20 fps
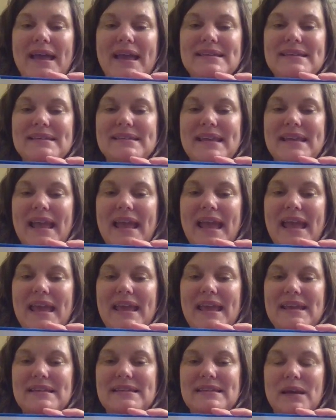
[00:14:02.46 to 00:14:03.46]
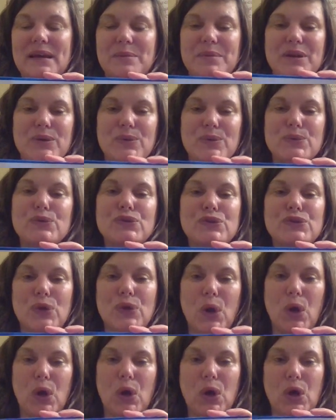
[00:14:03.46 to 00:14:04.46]
S-A-W,
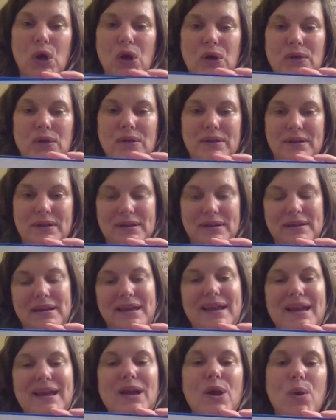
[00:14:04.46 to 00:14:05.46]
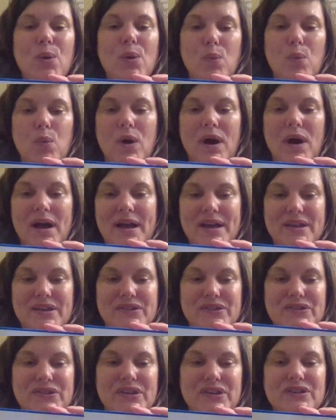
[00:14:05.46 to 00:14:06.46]
saw.
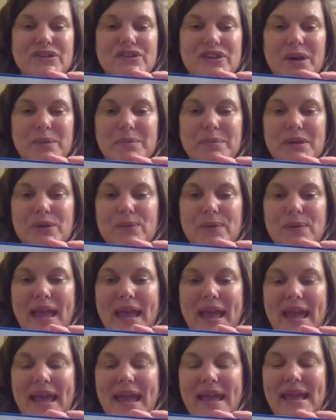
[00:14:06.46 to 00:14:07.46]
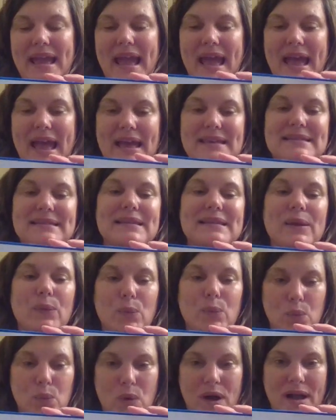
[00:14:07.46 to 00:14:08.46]
Was, W-A-S,
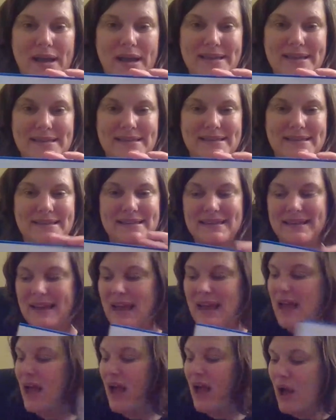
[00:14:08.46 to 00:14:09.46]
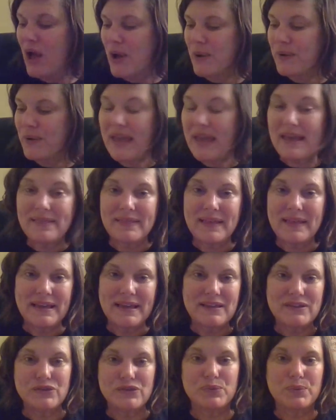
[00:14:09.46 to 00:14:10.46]
was. Okay,
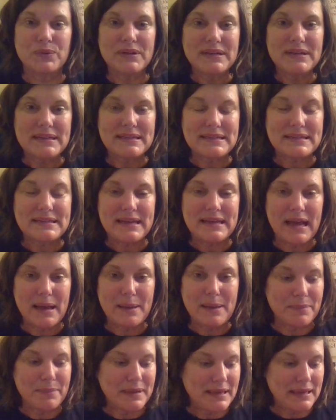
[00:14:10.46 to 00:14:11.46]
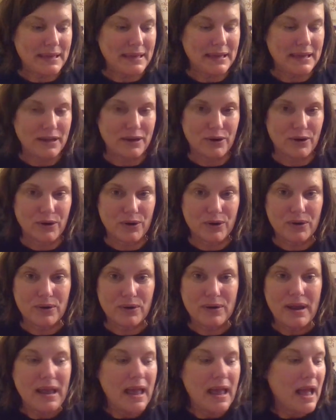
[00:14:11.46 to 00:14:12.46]
Lions, we're going to stop here.
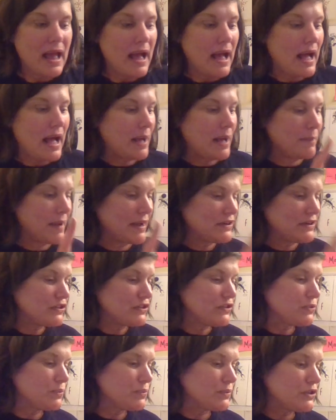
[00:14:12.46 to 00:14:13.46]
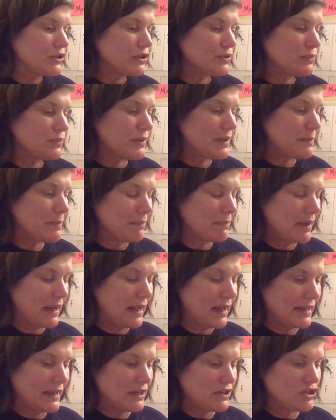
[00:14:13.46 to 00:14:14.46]
I just want to
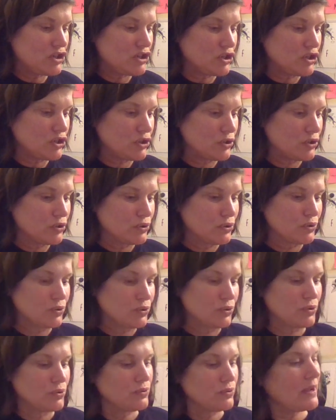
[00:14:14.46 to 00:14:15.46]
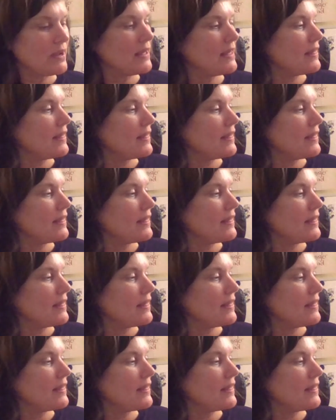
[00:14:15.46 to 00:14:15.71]
remind you